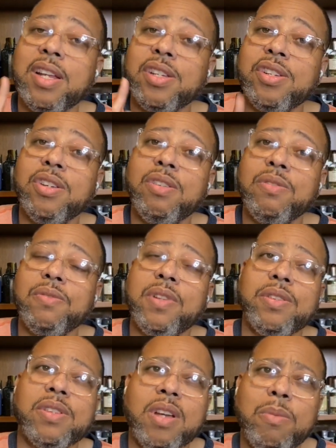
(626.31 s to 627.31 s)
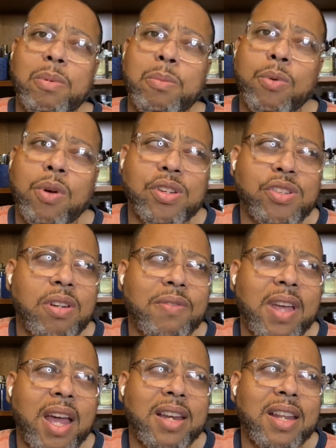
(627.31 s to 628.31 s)
I should have, there's a couple more I should have
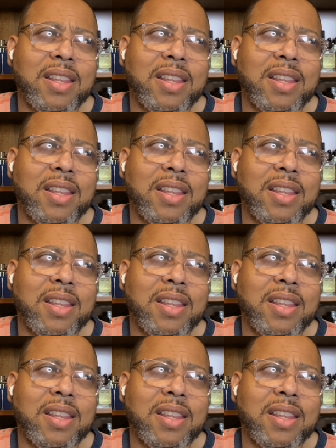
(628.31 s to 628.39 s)
gotten.